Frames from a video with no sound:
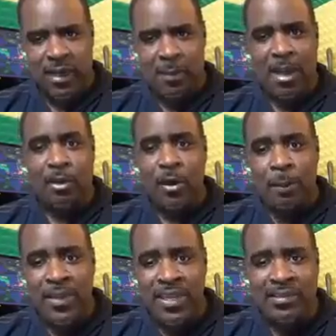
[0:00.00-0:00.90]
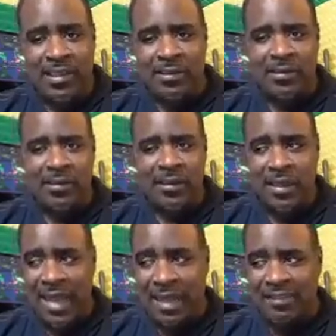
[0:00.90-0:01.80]
I'm going to repeat it.
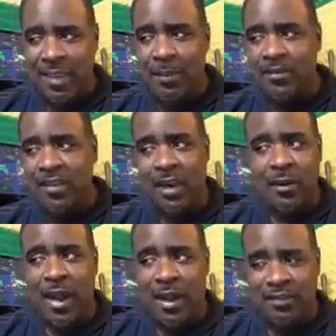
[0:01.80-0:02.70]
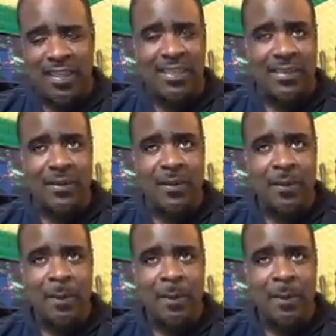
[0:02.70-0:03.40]
The last time I was here, I said it.